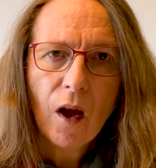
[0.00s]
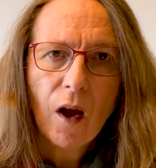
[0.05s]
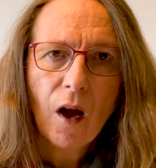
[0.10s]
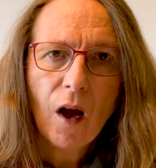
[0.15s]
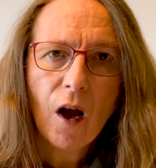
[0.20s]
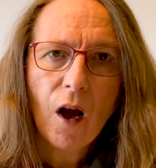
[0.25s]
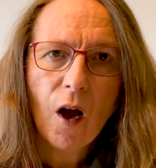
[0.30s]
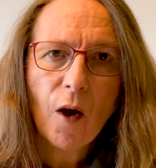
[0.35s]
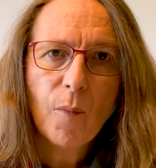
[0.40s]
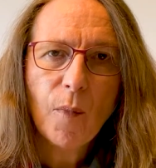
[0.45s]

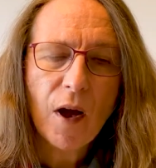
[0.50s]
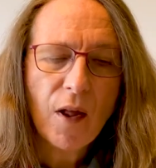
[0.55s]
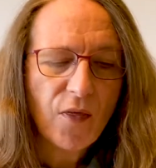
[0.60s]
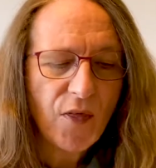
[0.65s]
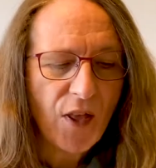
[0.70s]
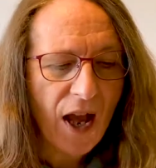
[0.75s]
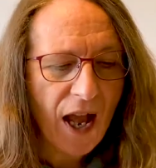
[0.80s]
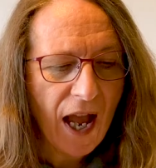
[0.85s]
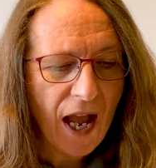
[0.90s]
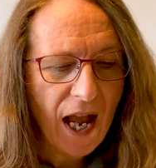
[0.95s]

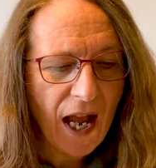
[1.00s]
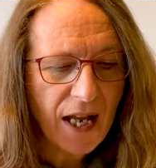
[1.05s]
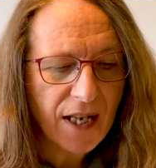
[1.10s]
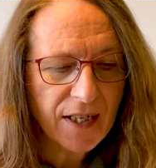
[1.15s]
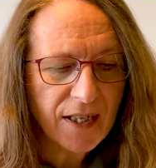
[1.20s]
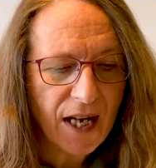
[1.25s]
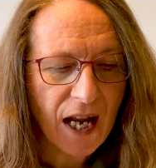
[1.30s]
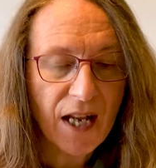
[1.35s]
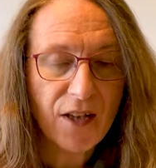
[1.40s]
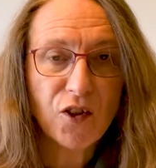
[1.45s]
The hand
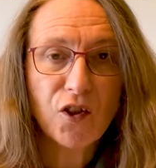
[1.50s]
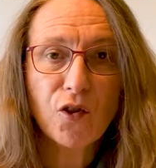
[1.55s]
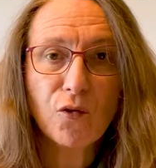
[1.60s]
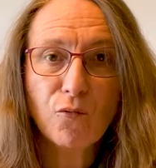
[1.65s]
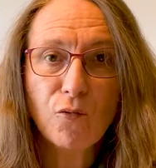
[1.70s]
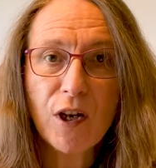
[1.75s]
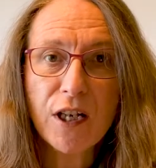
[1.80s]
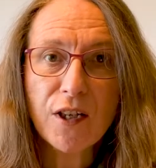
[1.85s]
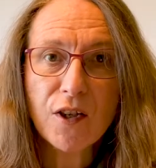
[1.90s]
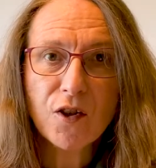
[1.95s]
has the
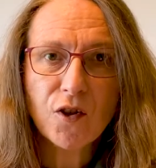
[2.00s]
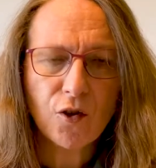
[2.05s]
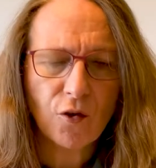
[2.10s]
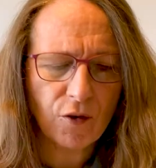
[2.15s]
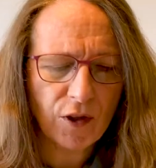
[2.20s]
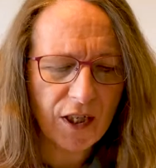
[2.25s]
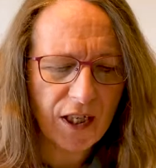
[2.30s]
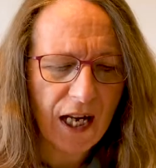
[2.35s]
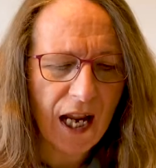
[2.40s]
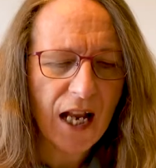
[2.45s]
rings on
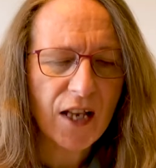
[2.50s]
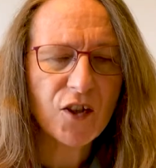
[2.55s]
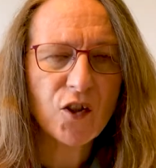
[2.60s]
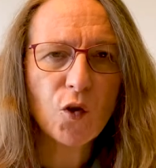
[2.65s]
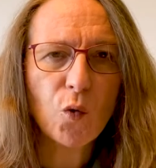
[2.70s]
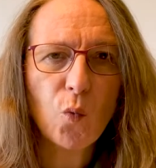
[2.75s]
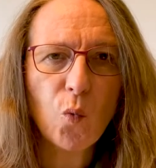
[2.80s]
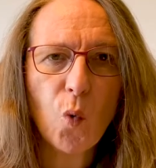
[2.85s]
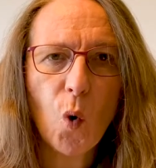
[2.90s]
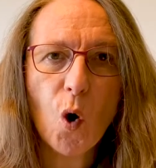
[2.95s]
and it has
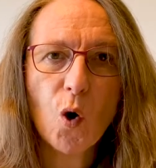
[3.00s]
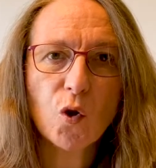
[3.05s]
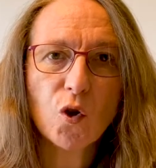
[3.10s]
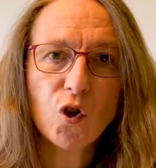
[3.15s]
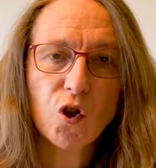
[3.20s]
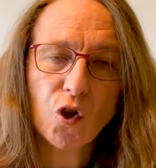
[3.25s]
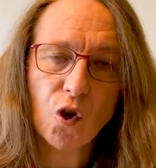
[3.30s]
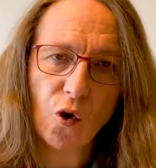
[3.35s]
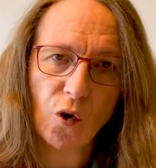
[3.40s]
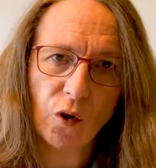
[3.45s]
the
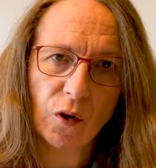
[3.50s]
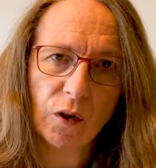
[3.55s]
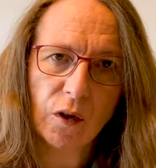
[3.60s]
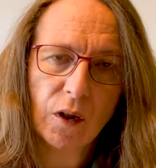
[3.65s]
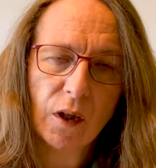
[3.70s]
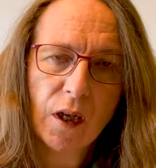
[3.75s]
watch on.